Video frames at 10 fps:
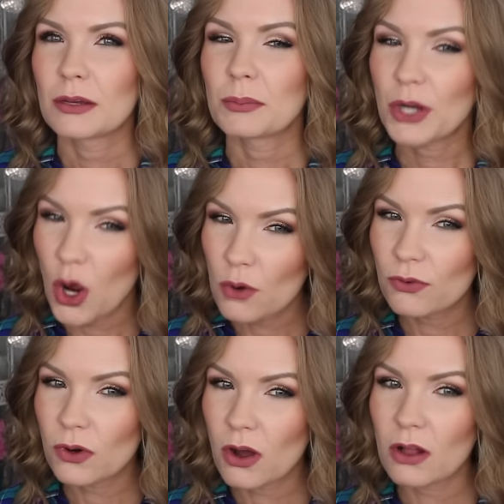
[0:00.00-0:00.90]
But
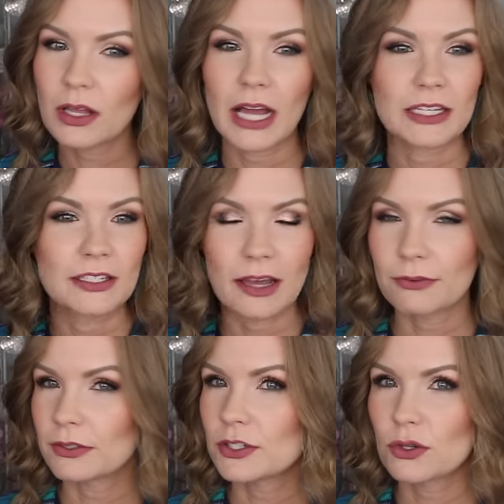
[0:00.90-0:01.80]
overall, I
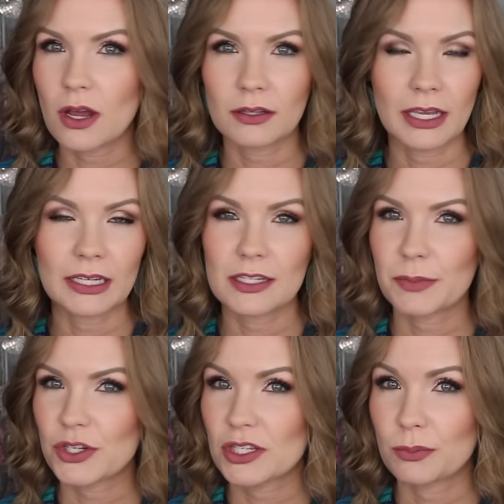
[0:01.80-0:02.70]
definitely do not like it as
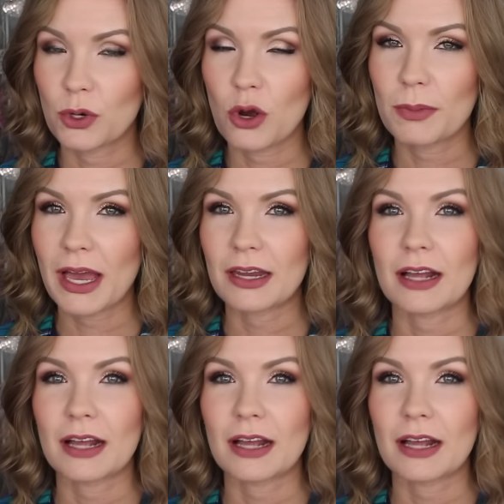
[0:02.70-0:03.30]
much as the Pro Matte.